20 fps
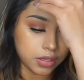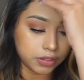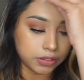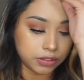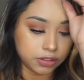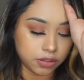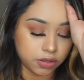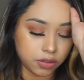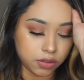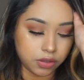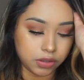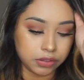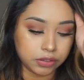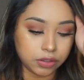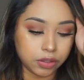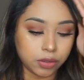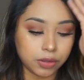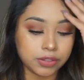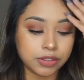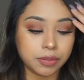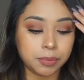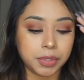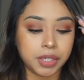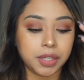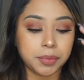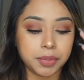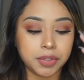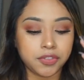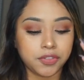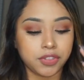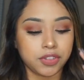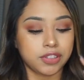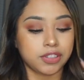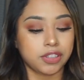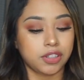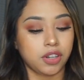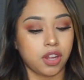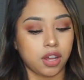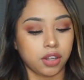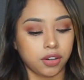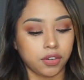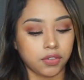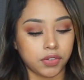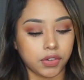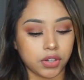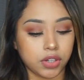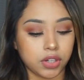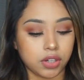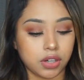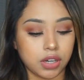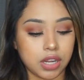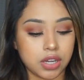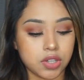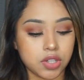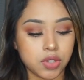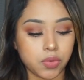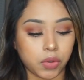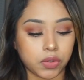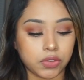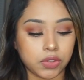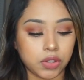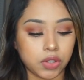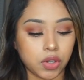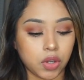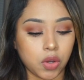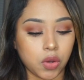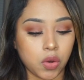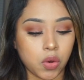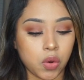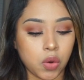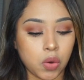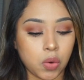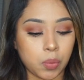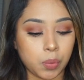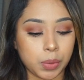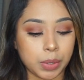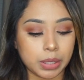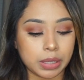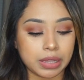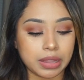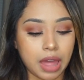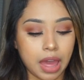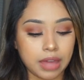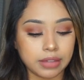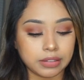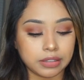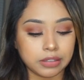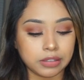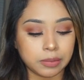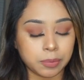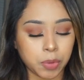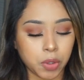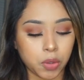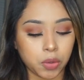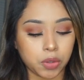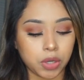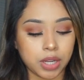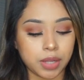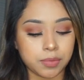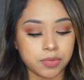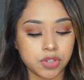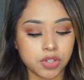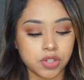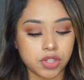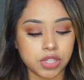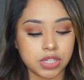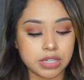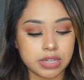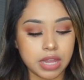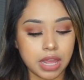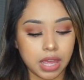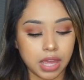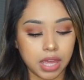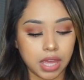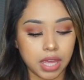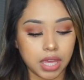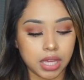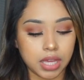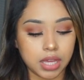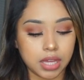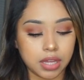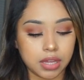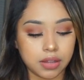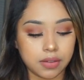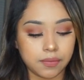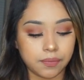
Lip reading: So this girl wants to become a sonographer, and she wants to know what classes, programs she should take.